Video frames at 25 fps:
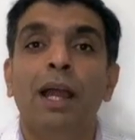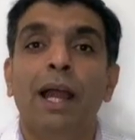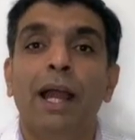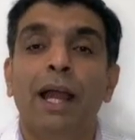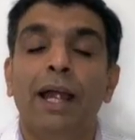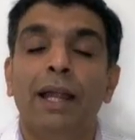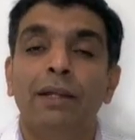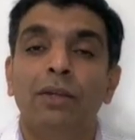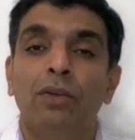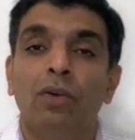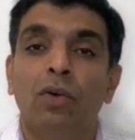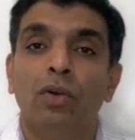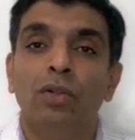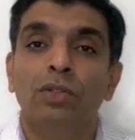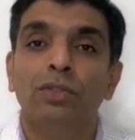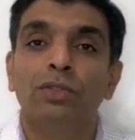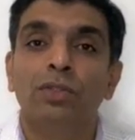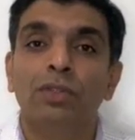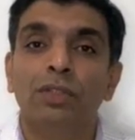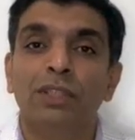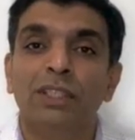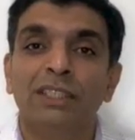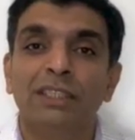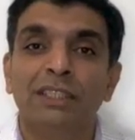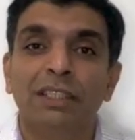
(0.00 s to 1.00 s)
and
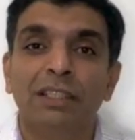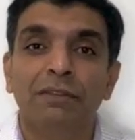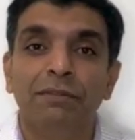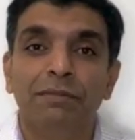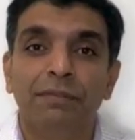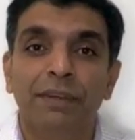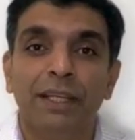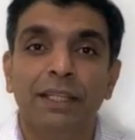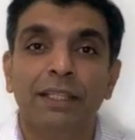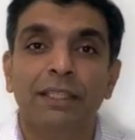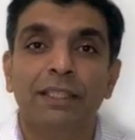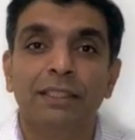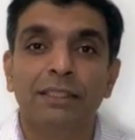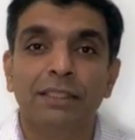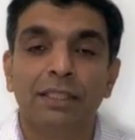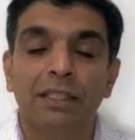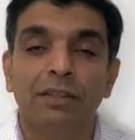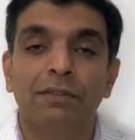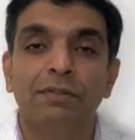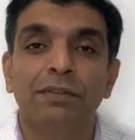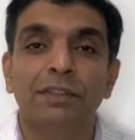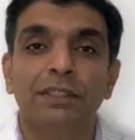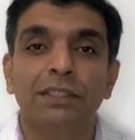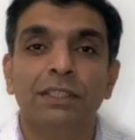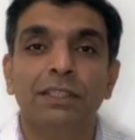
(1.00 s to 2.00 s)
also disinfect the
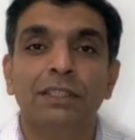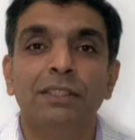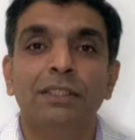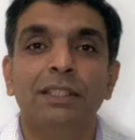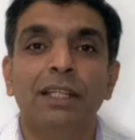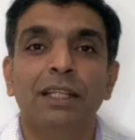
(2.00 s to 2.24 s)
surfaces